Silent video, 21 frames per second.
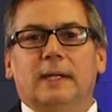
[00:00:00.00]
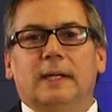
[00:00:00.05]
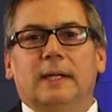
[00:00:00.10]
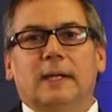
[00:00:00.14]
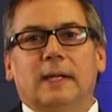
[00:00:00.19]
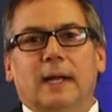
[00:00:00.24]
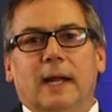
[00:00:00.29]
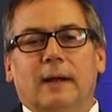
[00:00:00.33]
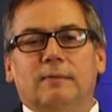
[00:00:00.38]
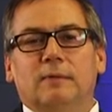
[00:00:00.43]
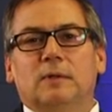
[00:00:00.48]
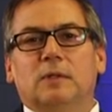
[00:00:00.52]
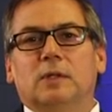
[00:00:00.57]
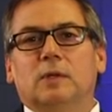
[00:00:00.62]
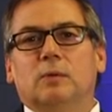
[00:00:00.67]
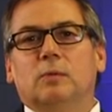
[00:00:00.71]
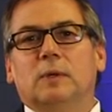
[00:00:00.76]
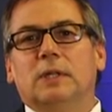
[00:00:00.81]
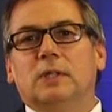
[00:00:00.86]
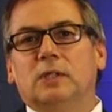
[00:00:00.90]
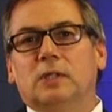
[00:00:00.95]
in an effort to
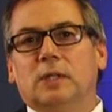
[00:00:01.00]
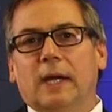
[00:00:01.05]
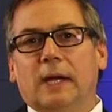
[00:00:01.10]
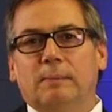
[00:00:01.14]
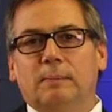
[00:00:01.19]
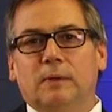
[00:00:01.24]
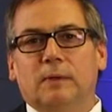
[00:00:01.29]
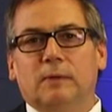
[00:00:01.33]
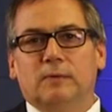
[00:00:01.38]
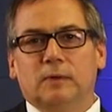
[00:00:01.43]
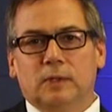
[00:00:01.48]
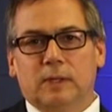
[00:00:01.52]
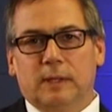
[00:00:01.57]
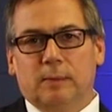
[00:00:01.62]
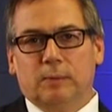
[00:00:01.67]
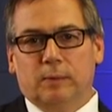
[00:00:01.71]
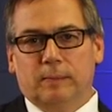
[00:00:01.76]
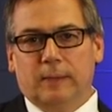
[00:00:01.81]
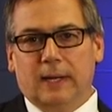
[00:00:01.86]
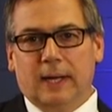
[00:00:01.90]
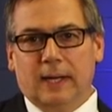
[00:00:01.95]
reshape the
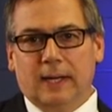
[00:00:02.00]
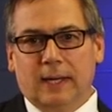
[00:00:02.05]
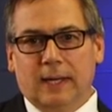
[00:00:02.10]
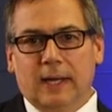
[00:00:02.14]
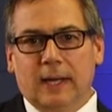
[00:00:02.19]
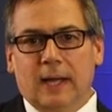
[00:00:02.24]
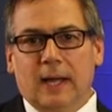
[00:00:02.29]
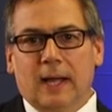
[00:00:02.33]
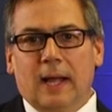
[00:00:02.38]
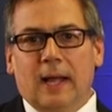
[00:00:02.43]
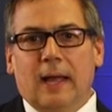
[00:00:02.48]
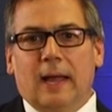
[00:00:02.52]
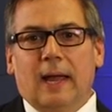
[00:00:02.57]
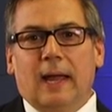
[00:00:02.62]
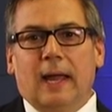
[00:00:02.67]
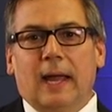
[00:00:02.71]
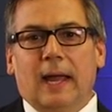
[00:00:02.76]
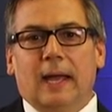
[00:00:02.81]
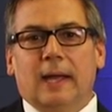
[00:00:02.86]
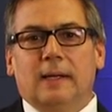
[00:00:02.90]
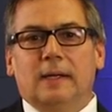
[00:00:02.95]
vertebral body
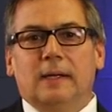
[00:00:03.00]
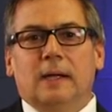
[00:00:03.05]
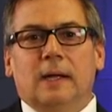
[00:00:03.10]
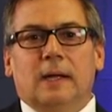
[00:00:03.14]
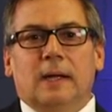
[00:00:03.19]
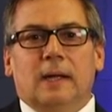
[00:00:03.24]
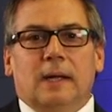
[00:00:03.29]
and